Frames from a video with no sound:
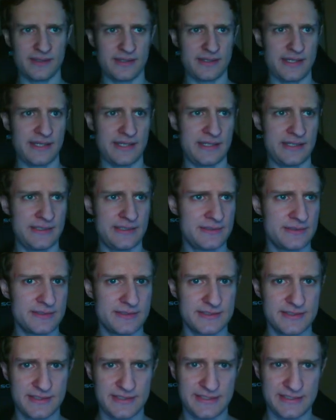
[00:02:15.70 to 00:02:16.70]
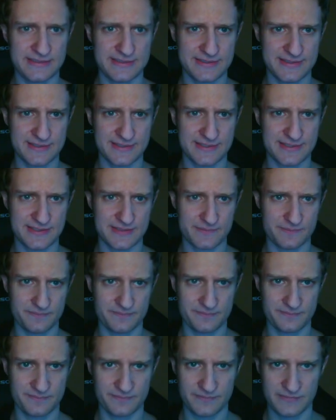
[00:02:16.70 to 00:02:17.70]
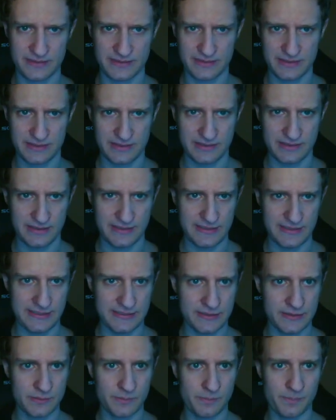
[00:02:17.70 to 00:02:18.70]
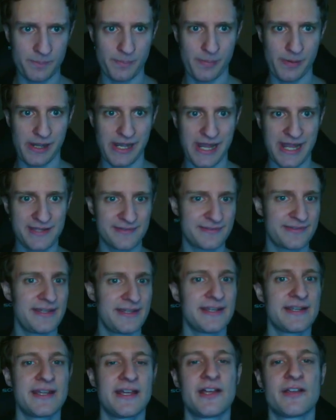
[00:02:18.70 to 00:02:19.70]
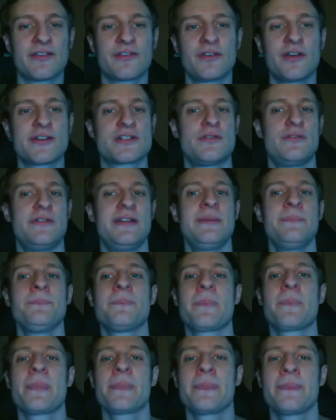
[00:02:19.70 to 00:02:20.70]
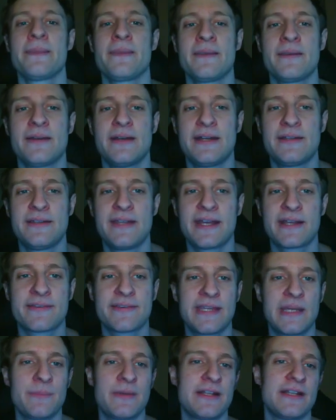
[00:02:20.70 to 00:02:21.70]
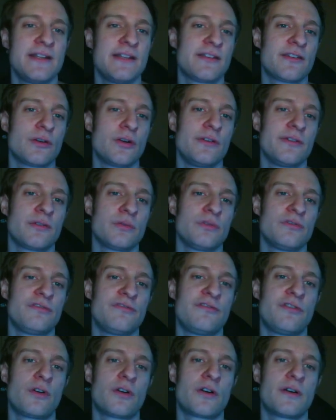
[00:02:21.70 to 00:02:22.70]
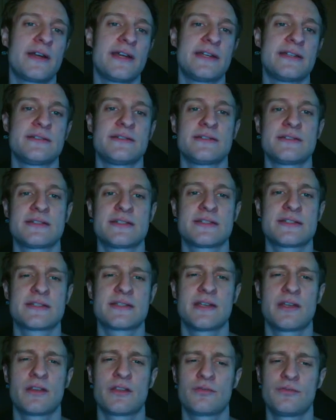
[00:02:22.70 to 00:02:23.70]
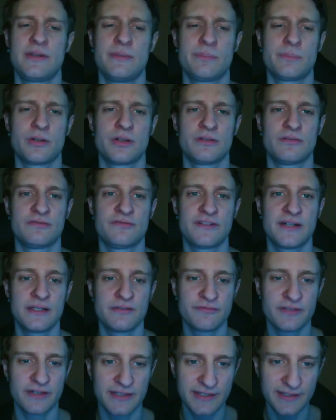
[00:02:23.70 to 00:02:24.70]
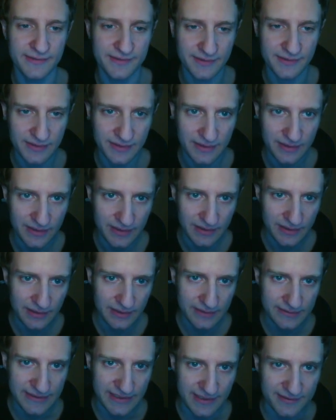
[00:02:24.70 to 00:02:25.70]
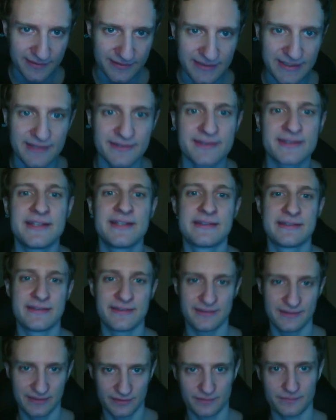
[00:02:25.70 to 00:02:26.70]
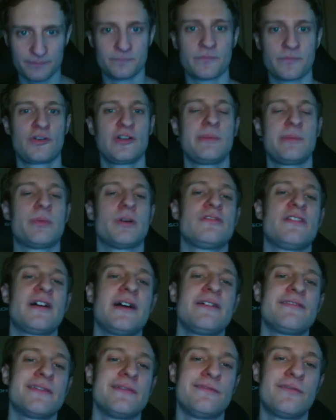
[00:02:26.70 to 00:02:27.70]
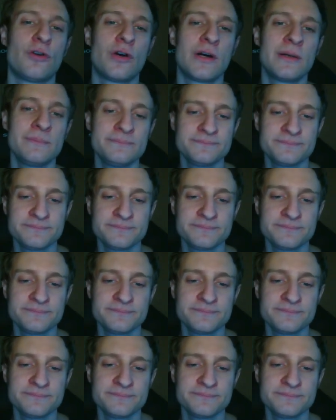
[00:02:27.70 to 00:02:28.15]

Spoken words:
and it's in plastic surgery, an exam, and it's also 4 and 3.5, I guess. Yes, it's 3.5 and 4.